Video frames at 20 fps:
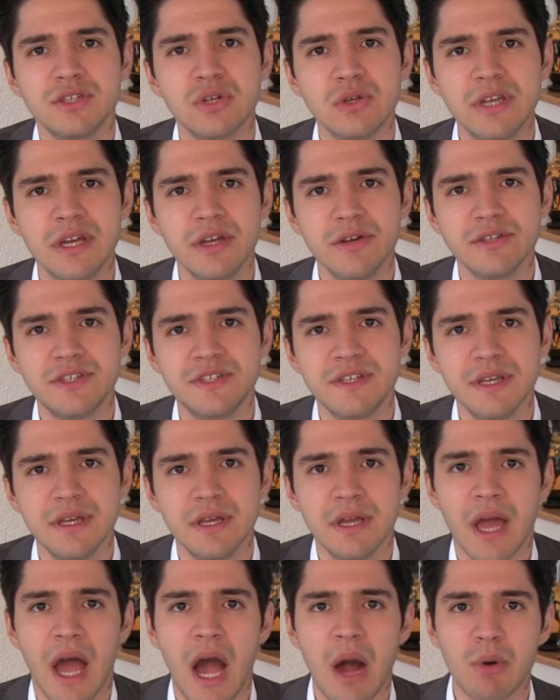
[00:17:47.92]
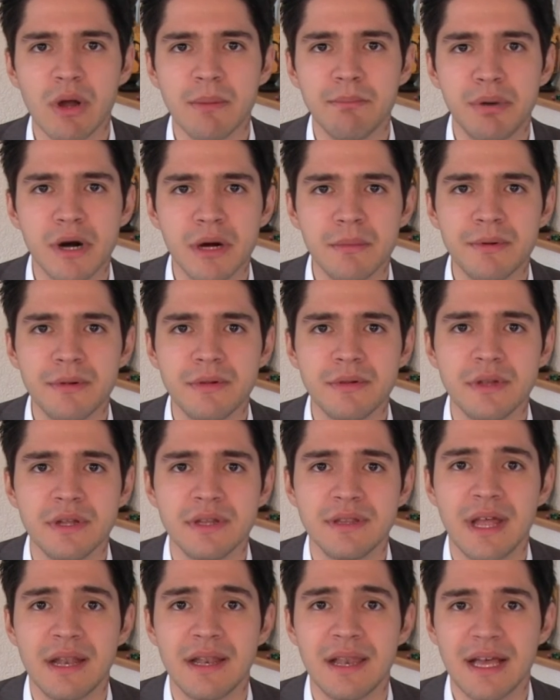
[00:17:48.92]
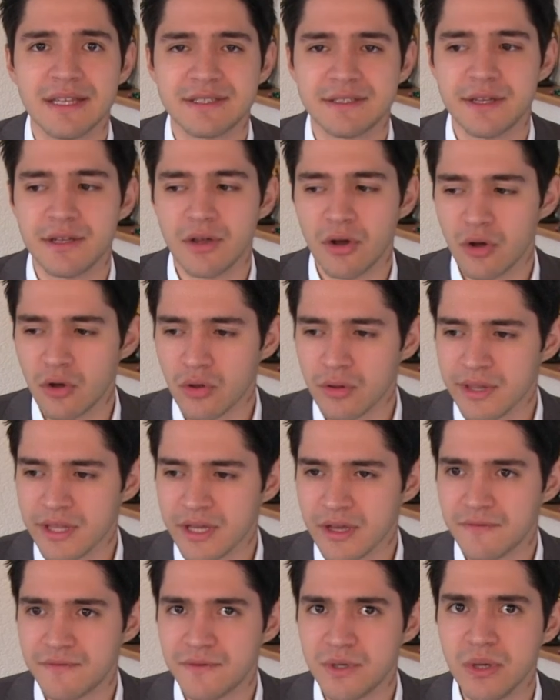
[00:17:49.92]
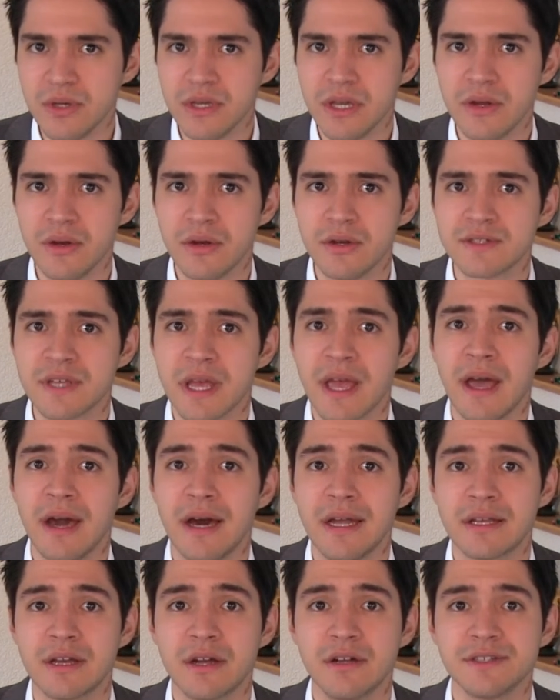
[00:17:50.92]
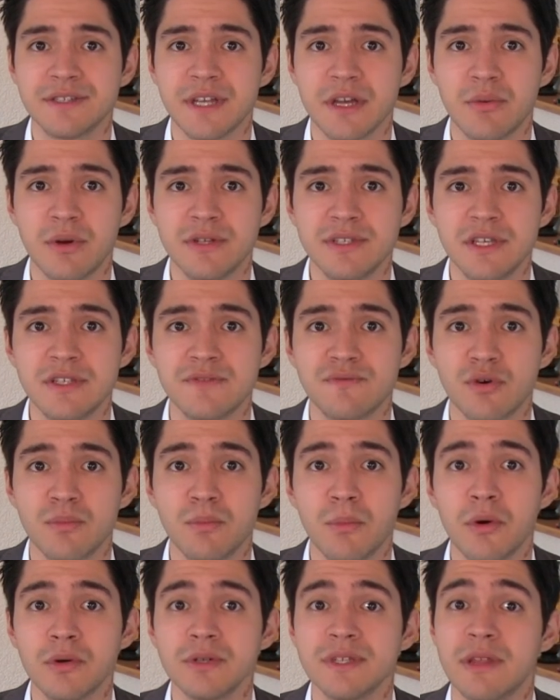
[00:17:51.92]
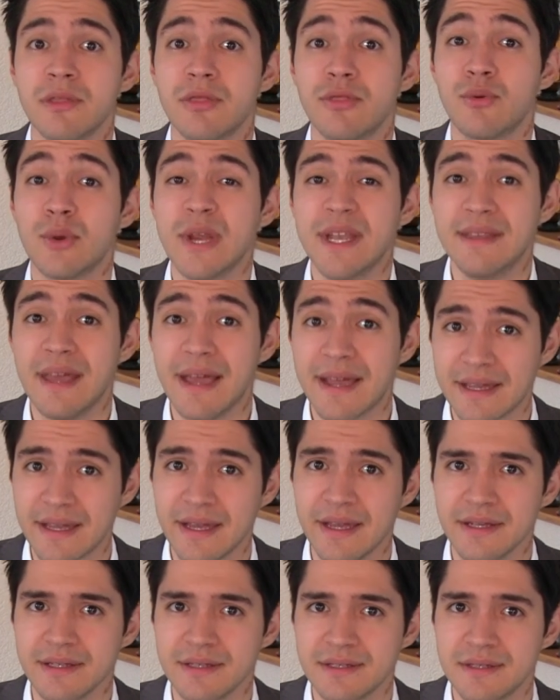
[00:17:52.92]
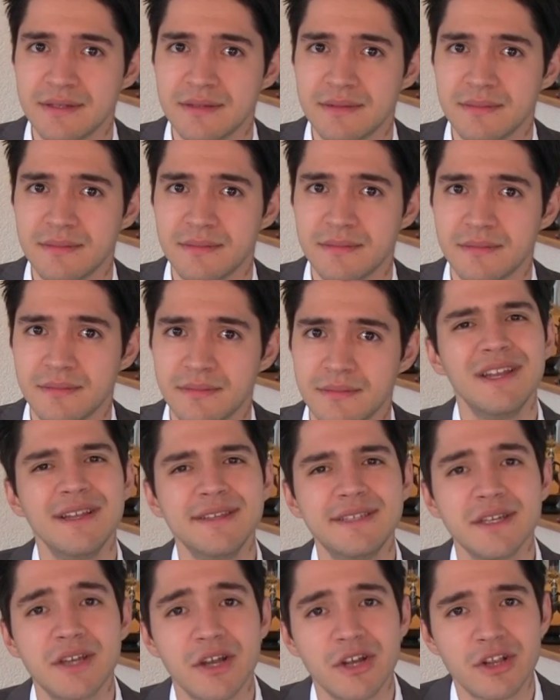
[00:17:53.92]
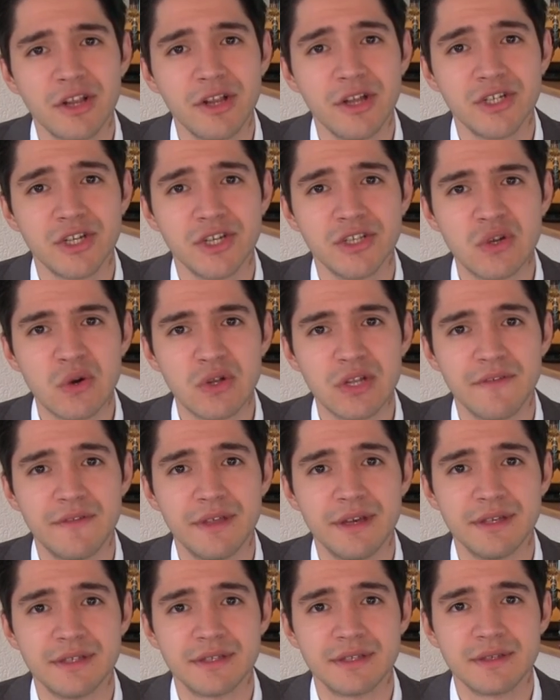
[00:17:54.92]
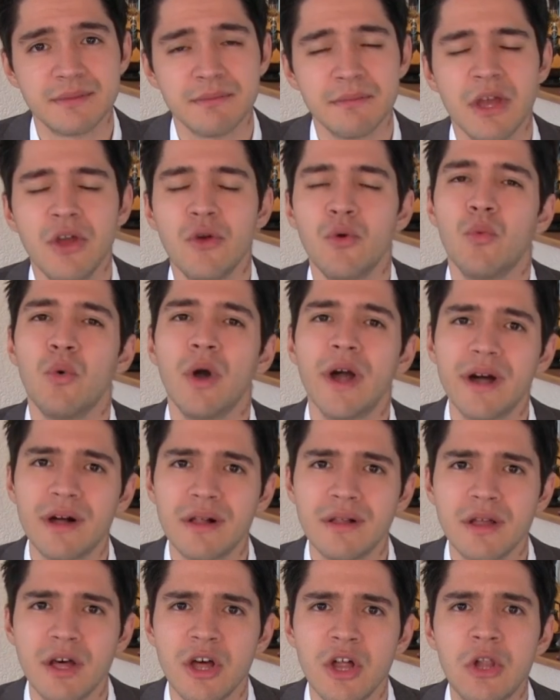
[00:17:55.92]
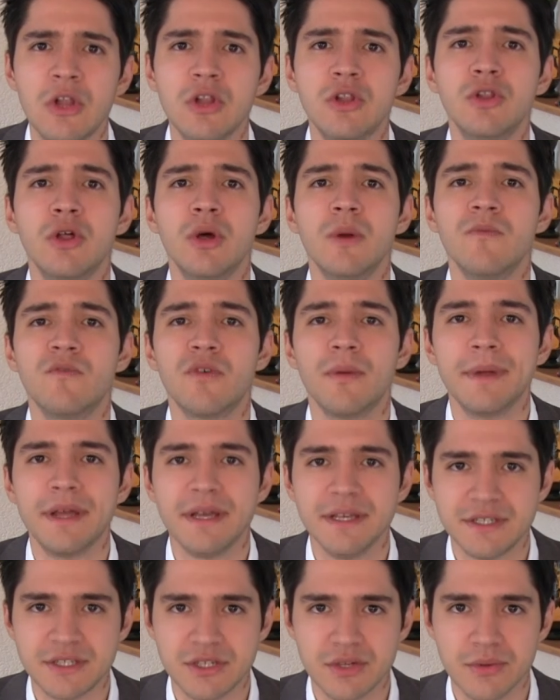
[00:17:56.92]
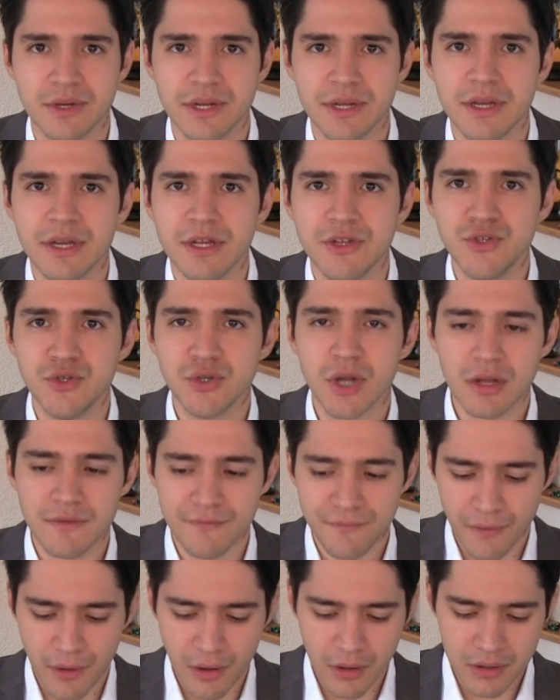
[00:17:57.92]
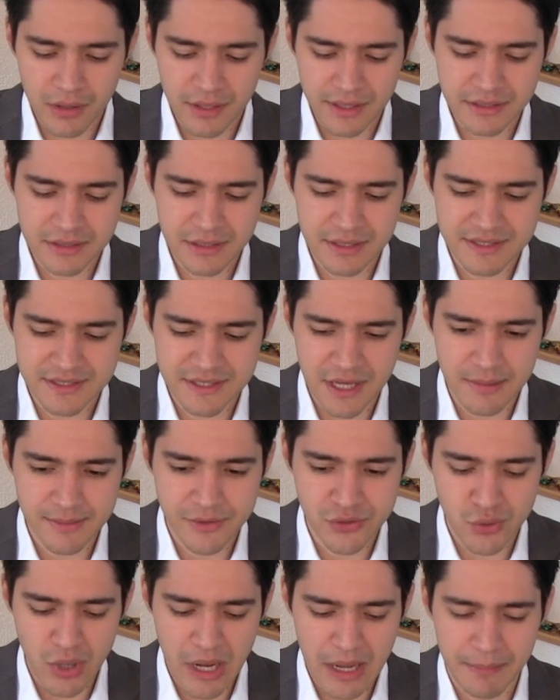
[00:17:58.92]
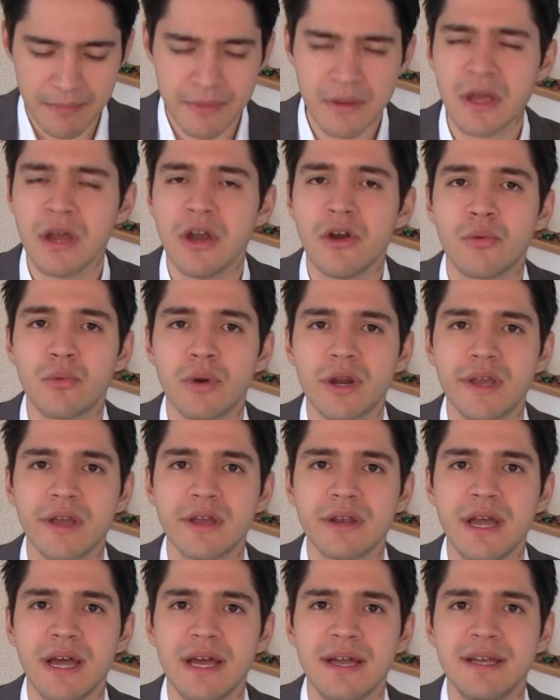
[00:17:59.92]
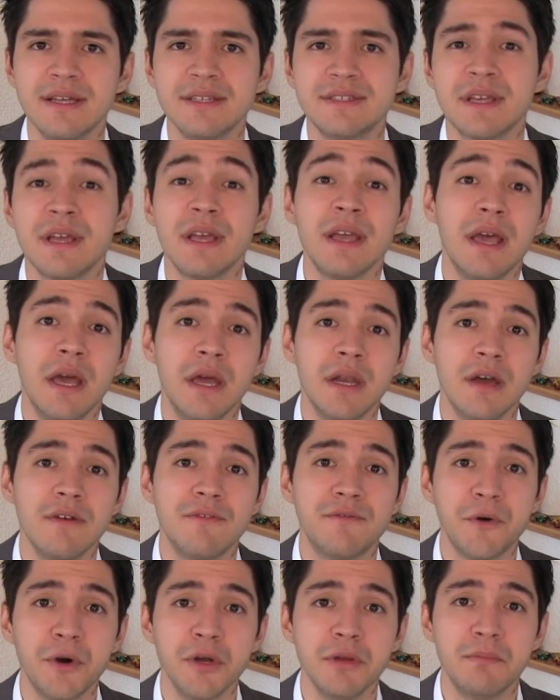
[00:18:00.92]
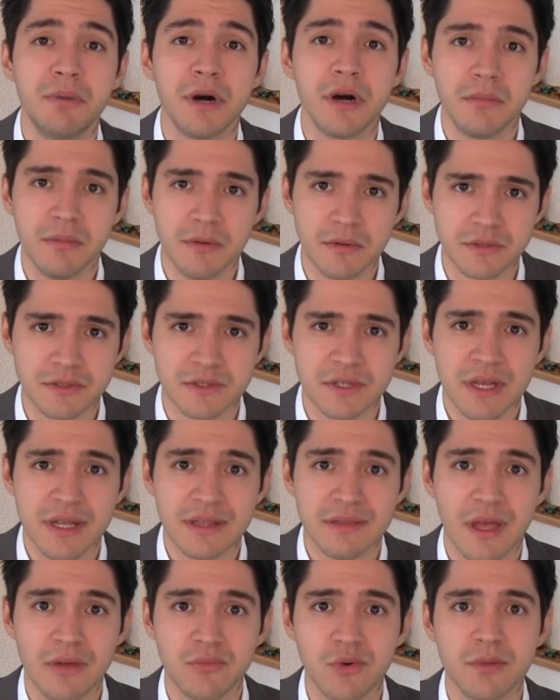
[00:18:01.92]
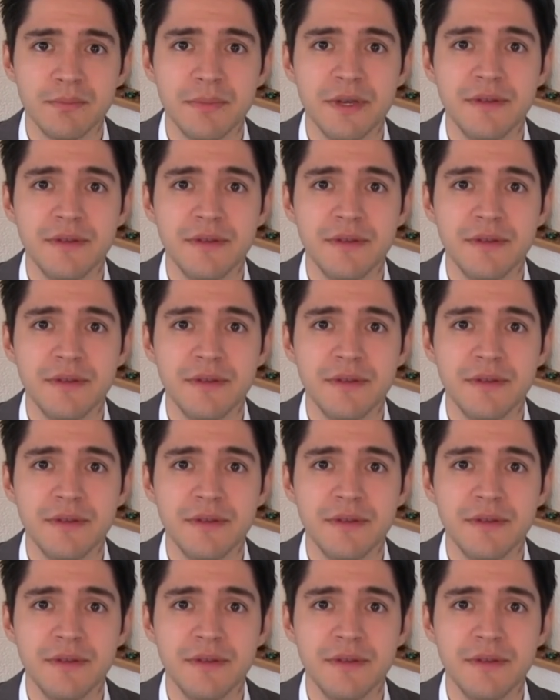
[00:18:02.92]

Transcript: So there you see how a bubble that lasted only a few years had consequences for more than 3 decades. What is the conclusion to all of this? Well, learn from history. Do not fall in the same trap. Recognize and avoid bubbles. That will